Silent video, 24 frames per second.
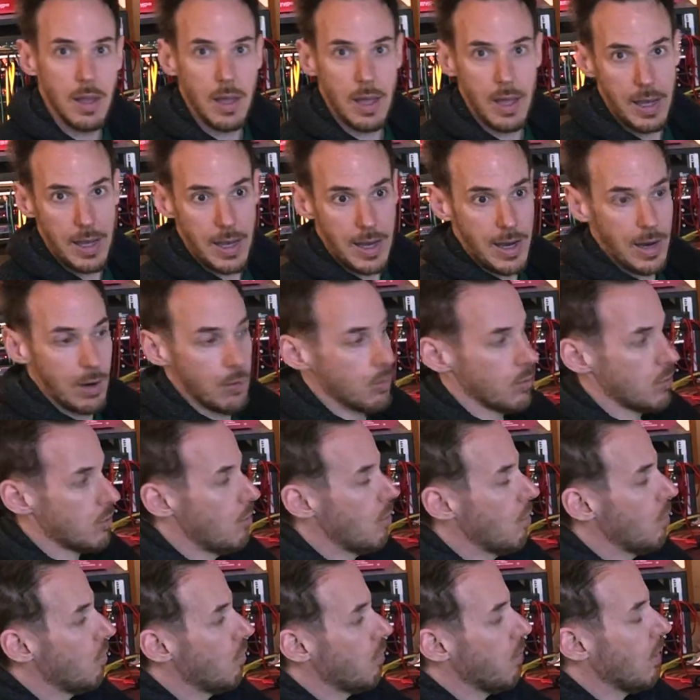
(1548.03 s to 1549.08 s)
our
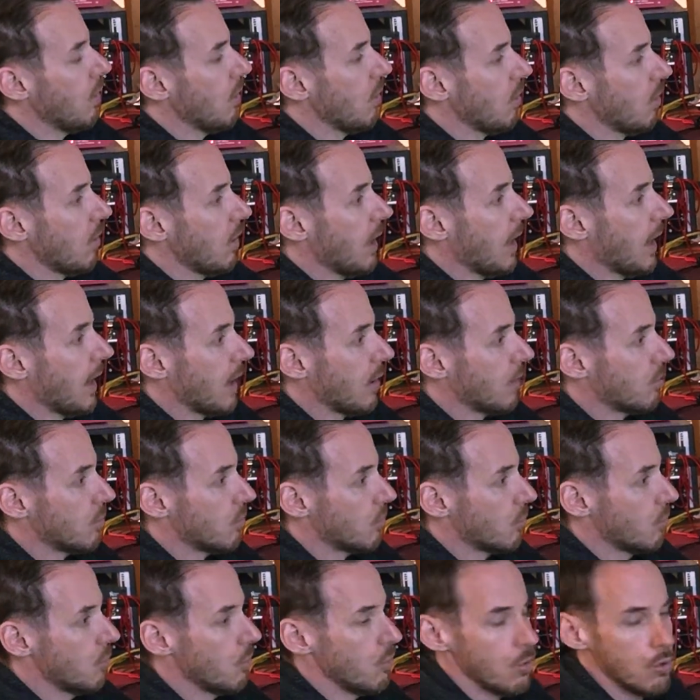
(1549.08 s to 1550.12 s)
wall, our
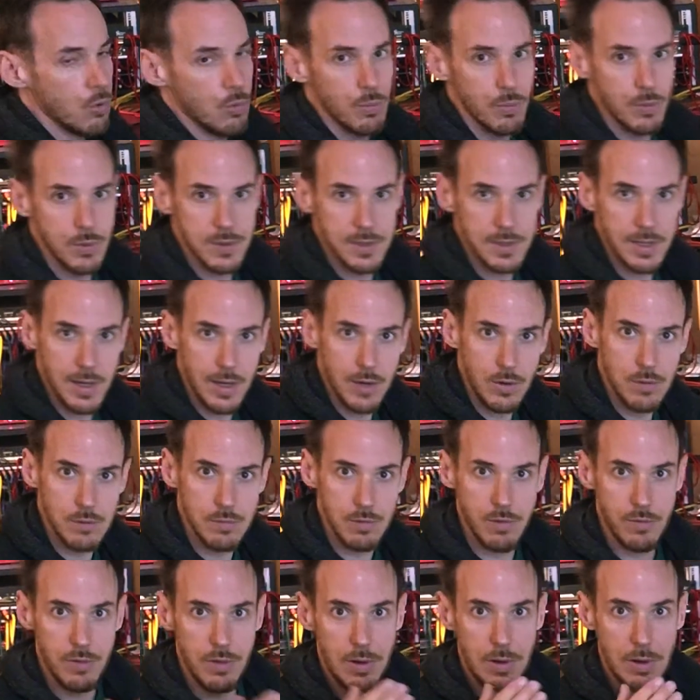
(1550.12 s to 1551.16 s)
room sounds
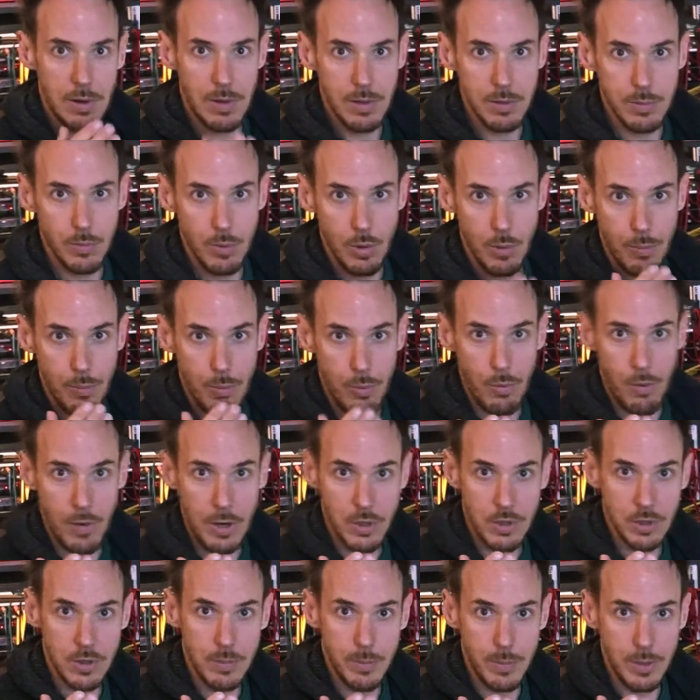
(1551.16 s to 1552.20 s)
with a lot more
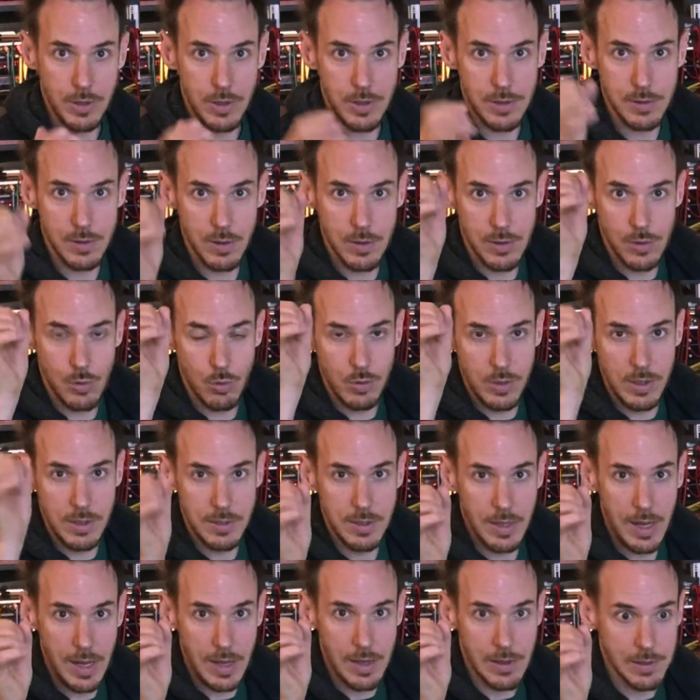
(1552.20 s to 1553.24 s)
pressure, but it's not so
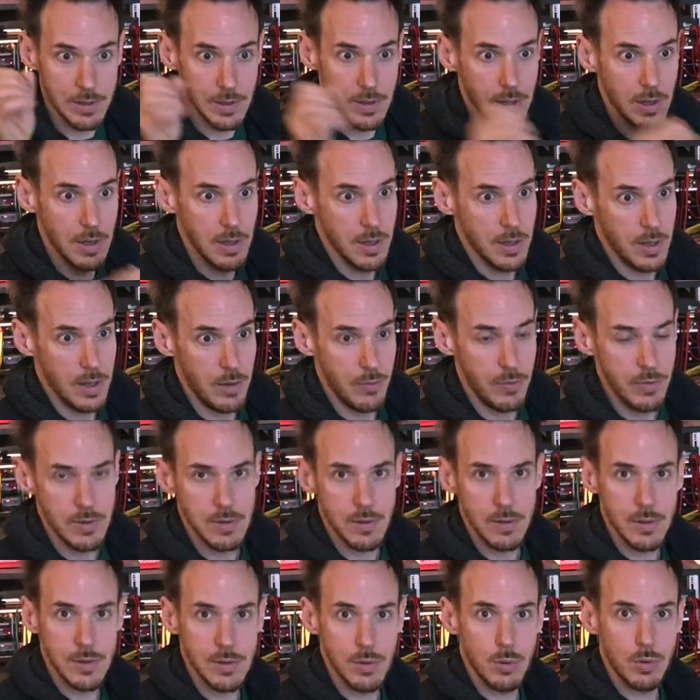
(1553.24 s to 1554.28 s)
detailed. If it's
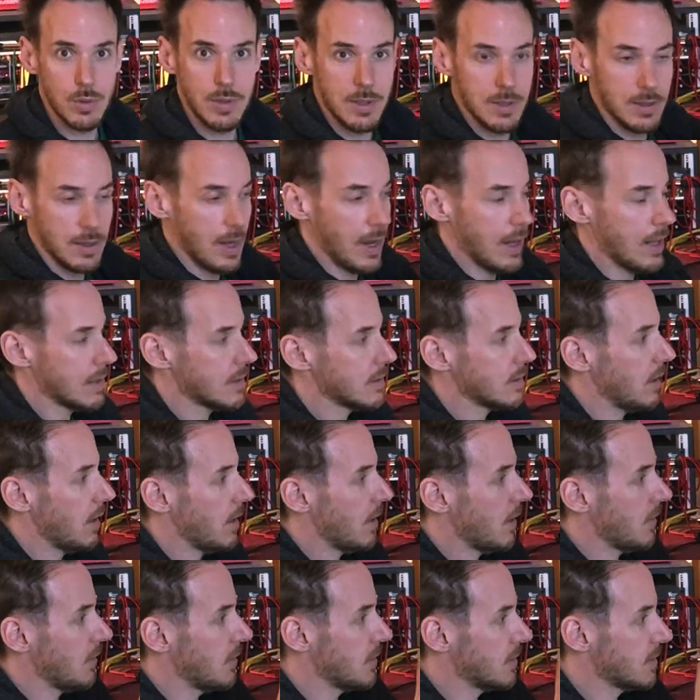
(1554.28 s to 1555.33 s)
not so detailed,
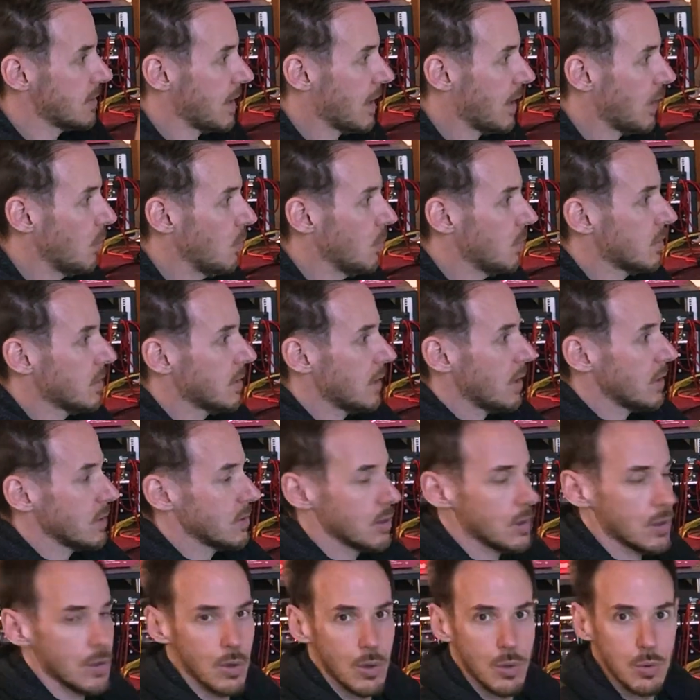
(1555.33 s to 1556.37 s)
the sound
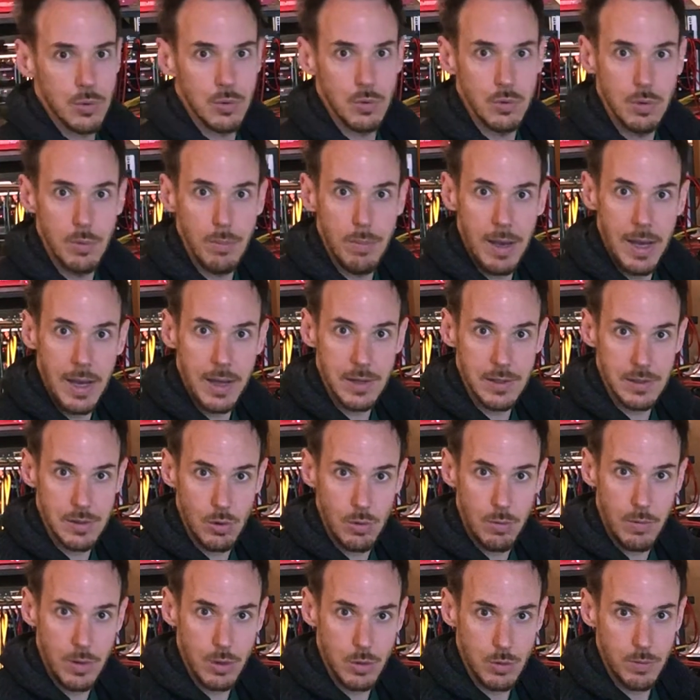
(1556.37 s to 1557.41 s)
doesn't go to the back so
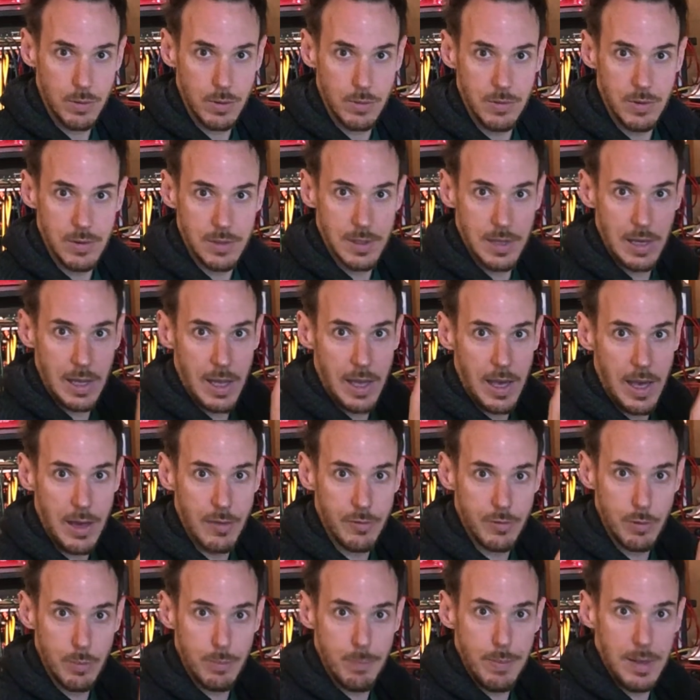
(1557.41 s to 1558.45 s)
much, but we still
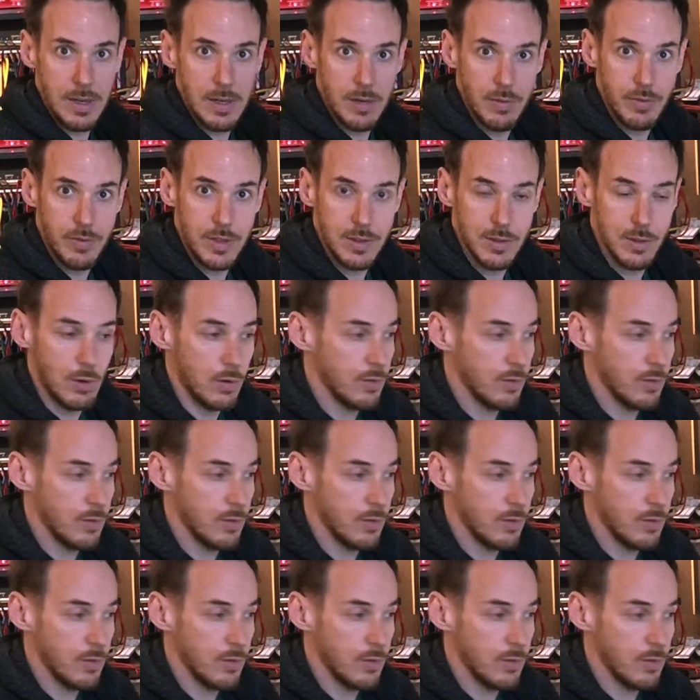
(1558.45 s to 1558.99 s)
have the benefit of